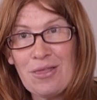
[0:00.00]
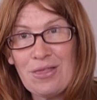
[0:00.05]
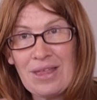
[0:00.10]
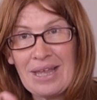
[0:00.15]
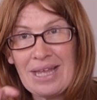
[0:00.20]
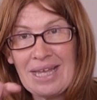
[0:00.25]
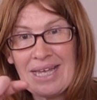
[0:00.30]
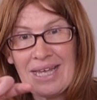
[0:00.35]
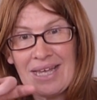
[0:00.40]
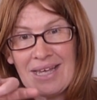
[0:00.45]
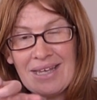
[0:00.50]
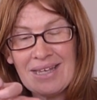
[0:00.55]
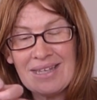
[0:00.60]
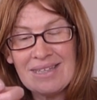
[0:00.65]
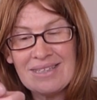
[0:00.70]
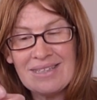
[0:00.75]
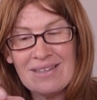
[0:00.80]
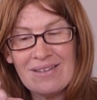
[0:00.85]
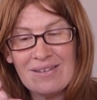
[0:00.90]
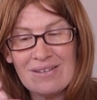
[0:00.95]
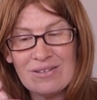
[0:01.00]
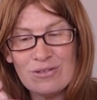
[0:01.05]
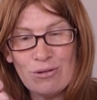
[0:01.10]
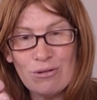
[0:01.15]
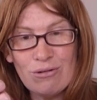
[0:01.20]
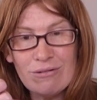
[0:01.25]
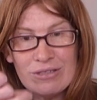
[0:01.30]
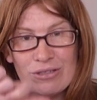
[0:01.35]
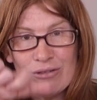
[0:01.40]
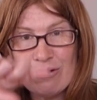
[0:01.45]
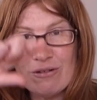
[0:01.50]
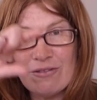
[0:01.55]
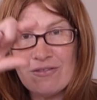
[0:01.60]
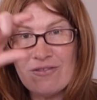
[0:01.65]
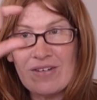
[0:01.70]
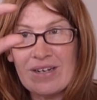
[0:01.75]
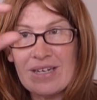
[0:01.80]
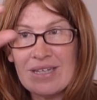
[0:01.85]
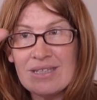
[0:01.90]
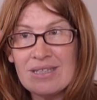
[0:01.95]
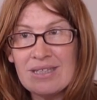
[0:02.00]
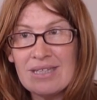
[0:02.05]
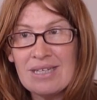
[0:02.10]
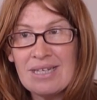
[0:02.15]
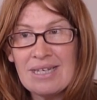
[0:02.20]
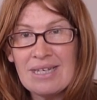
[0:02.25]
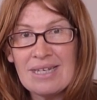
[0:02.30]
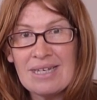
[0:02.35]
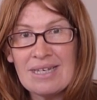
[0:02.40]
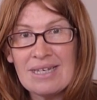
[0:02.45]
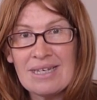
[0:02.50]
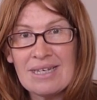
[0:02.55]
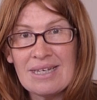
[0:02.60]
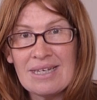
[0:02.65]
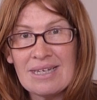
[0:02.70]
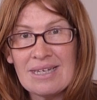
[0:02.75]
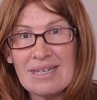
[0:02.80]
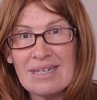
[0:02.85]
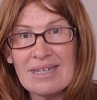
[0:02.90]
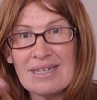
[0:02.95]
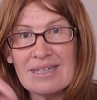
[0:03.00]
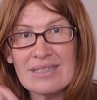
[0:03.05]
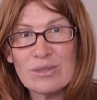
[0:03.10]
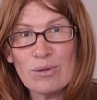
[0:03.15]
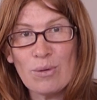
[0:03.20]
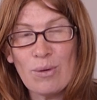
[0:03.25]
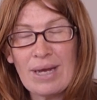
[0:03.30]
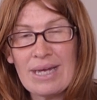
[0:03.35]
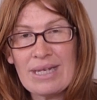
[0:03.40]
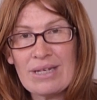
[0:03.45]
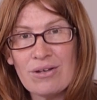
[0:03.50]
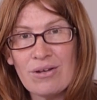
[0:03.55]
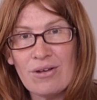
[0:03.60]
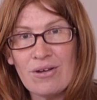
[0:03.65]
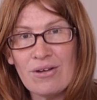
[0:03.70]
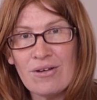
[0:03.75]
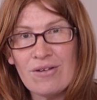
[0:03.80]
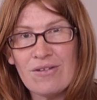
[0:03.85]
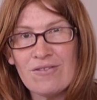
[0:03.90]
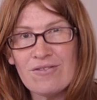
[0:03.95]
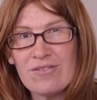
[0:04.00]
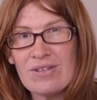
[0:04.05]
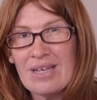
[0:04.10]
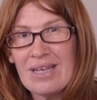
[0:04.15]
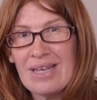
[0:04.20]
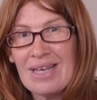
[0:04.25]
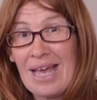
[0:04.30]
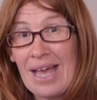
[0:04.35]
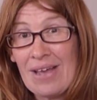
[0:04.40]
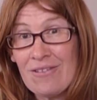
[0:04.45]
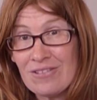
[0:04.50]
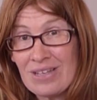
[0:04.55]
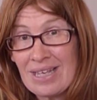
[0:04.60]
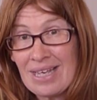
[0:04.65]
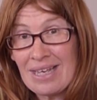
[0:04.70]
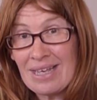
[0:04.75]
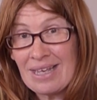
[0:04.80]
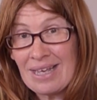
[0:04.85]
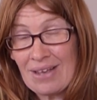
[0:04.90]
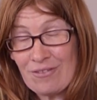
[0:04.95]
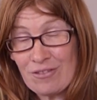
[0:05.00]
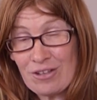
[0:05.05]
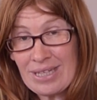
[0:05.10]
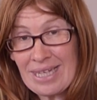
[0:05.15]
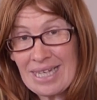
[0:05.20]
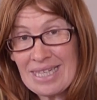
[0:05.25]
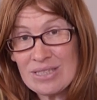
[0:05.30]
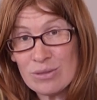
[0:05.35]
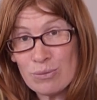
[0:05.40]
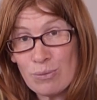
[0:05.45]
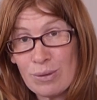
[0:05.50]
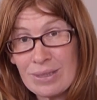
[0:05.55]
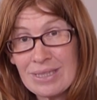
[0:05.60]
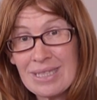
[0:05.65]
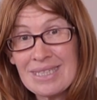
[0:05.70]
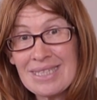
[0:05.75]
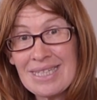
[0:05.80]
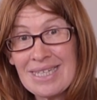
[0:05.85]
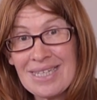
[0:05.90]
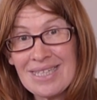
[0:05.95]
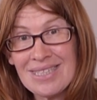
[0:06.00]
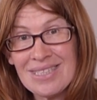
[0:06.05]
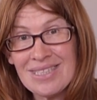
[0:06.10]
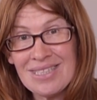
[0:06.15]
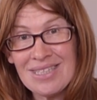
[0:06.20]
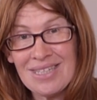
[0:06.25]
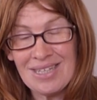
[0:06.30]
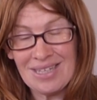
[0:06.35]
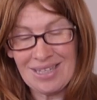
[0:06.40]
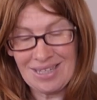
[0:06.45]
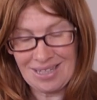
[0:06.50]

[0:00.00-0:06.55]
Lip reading: their dorsal fin is quite curved. Have you guessed what it is?